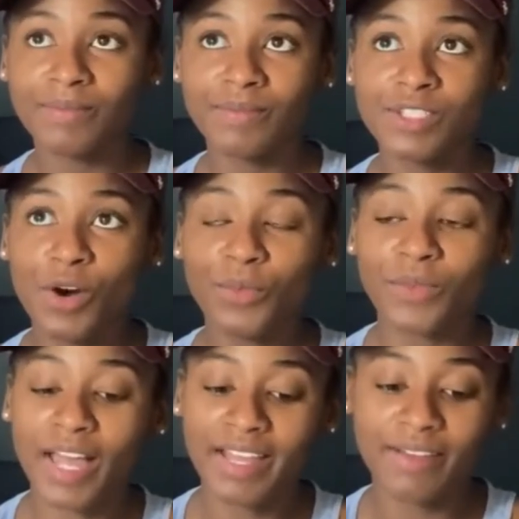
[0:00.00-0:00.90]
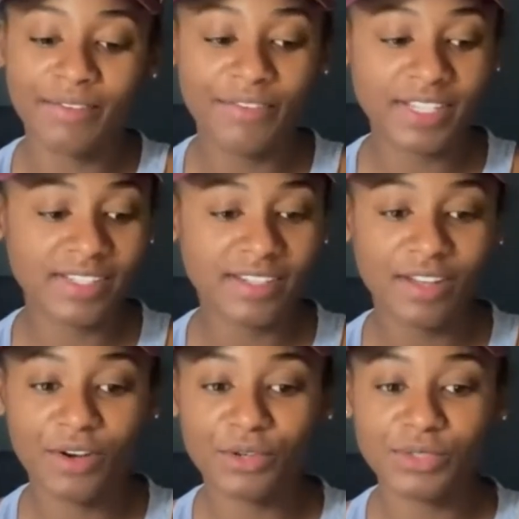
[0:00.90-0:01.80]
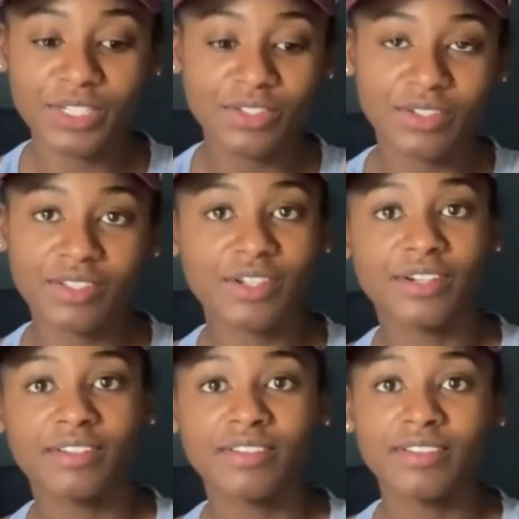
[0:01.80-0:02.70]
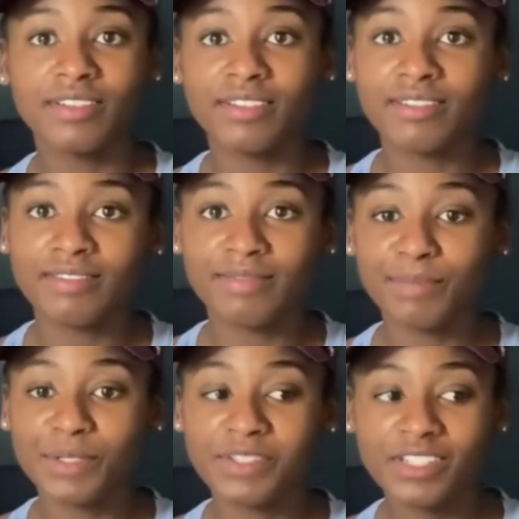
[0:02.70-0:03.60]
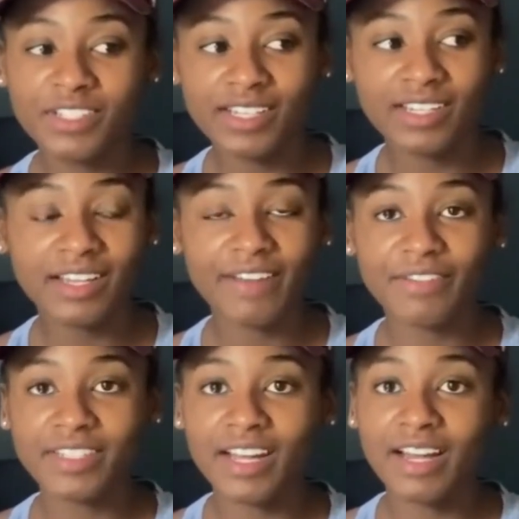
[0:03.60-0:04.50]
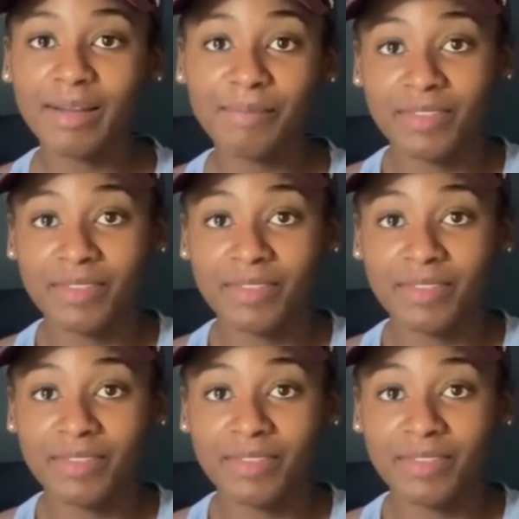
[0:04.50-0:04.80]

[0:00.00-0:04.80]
don't like fixing those into a certain position every time?